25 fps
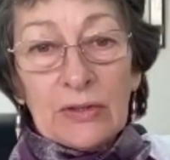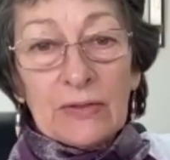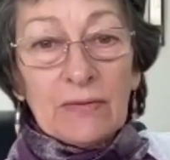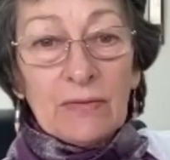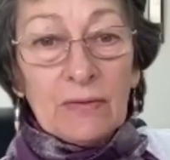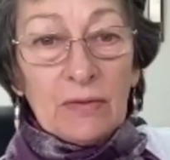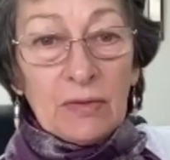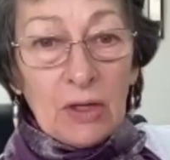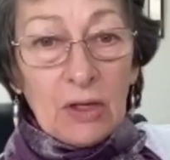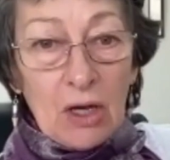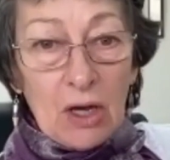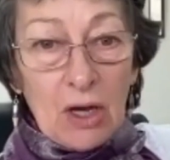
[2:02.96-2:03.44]

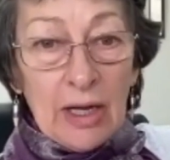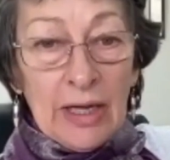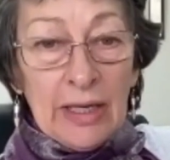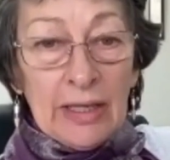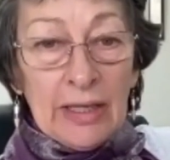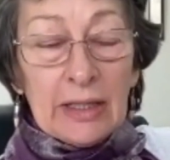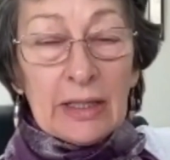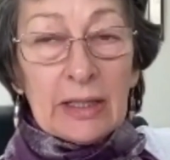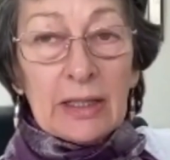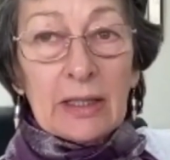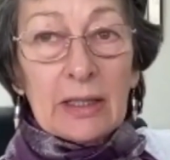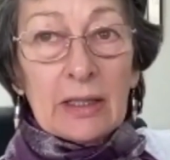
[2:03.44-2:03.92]
of
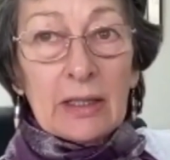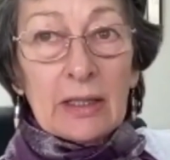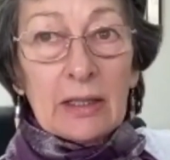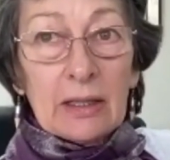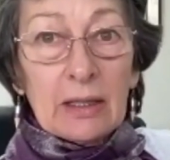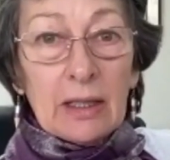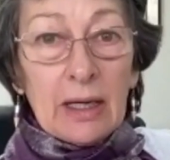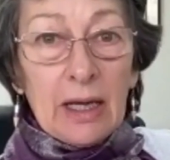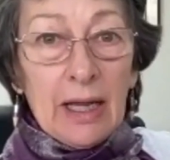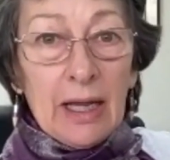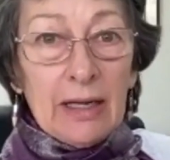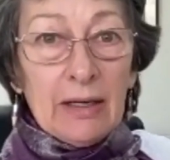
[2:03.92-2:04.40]
light
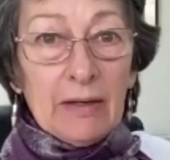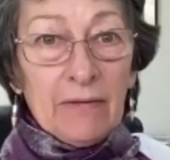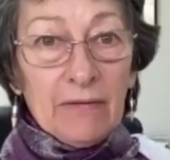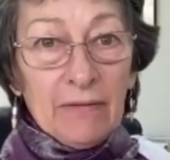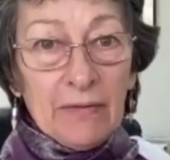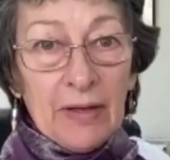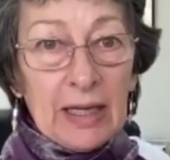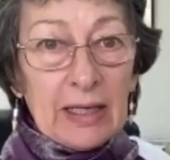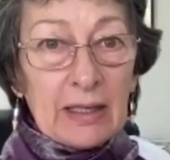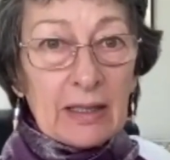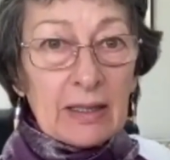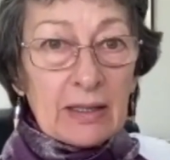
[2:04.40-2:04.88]
and
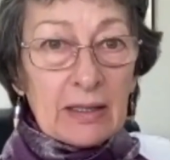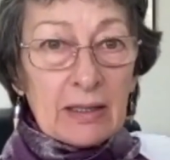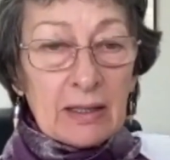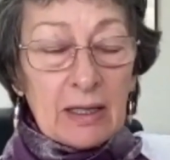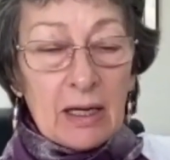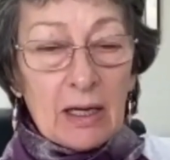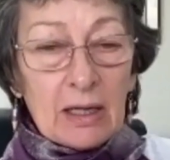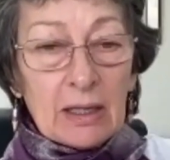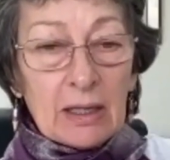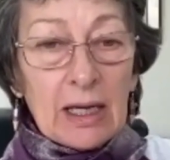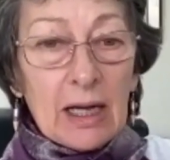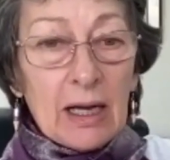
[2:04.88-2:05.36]
affects
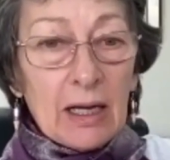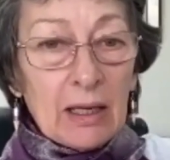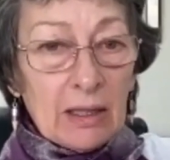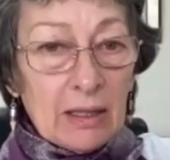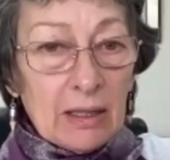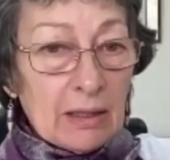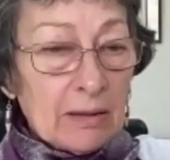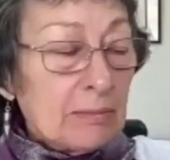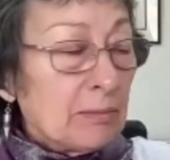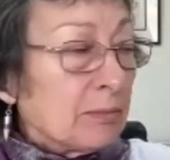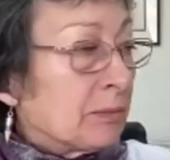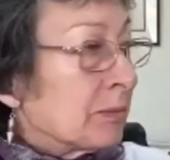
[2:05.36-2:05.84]
our
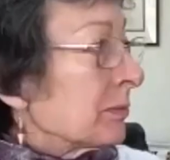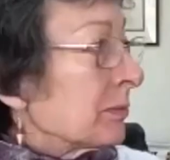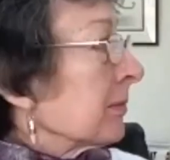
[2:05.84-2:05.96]
colour.